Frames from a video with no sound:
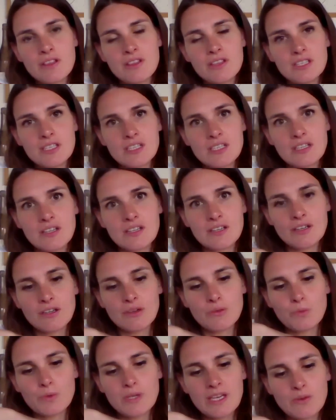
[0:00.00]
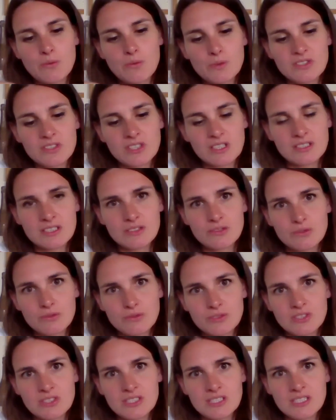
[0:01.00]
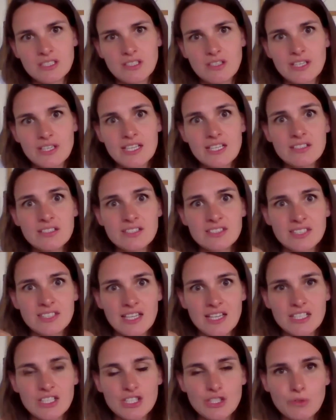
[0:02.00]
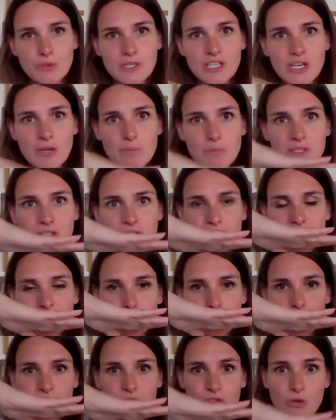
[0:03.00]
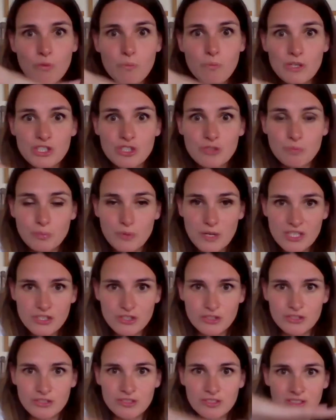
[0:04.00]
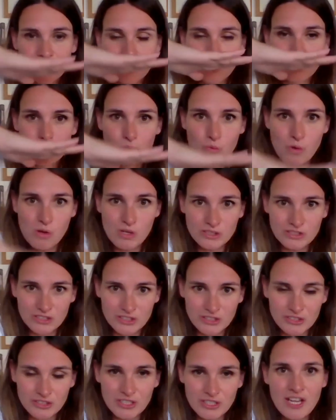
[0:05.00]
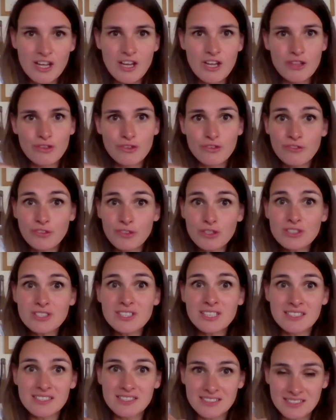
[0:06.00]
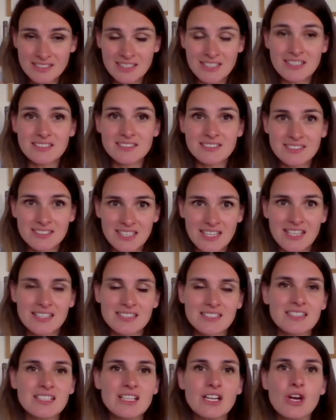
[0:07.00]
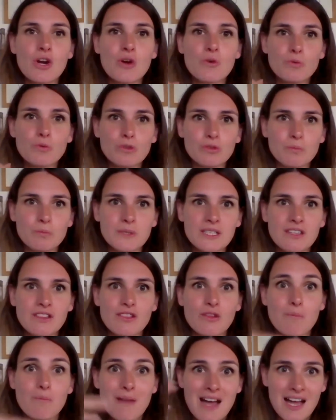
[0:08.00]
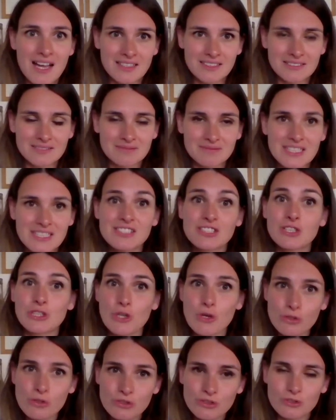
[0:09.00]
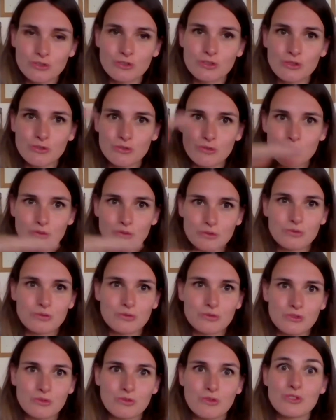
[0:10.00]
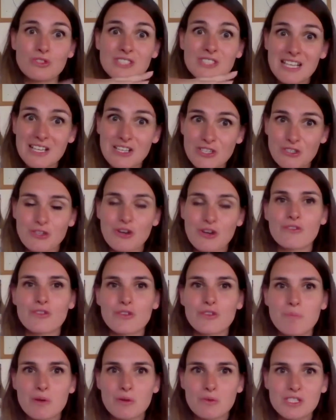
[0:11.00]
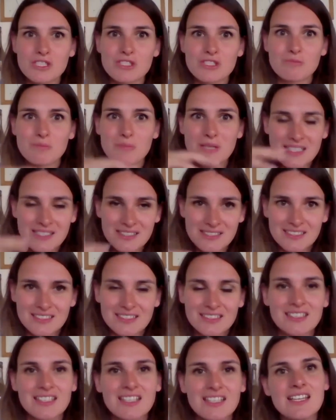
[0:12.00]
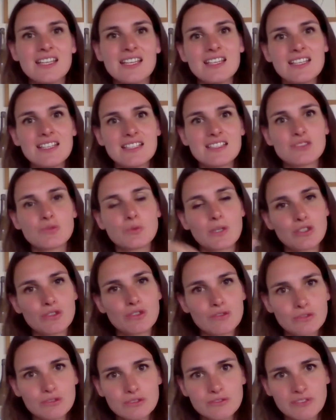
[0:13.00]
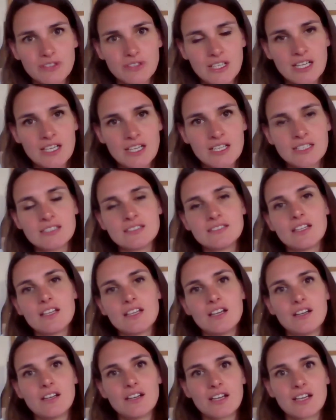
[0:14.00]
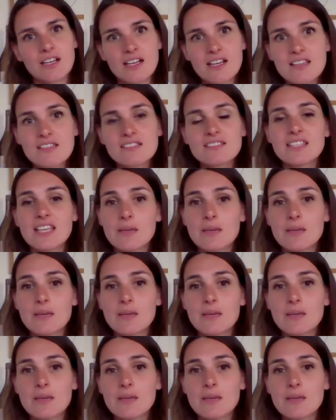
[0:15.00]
we started to see a hillside showing up because there was so much pressure of the water. The first hillside will be the Marne. It's closer to the center of the Parisian basin. It's where you will find Reims,